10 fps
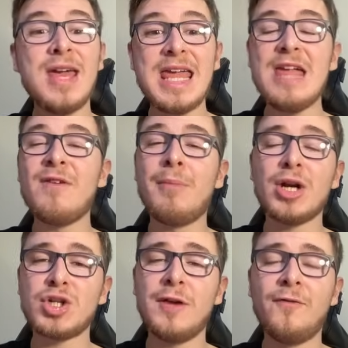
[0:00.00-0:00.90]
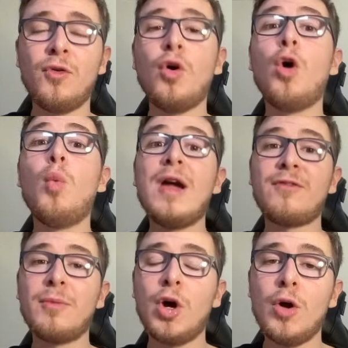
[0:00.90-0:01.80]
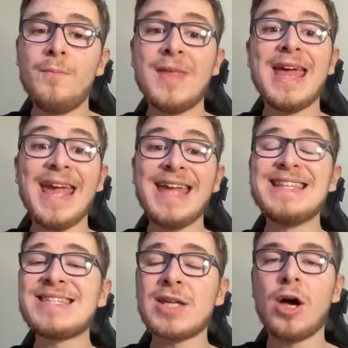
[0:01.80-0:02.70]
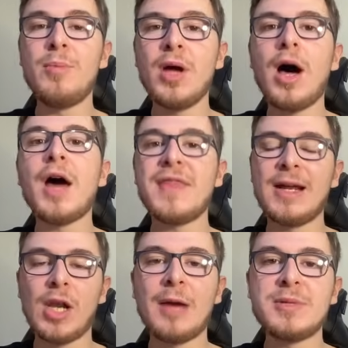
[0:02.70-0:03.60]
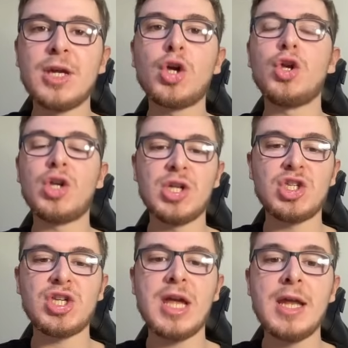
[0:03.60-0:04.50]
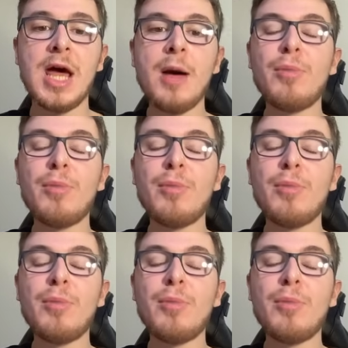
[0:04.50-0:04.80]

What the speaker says: Even matchday 4 away from home in Serbia, I think Leipzig could concede,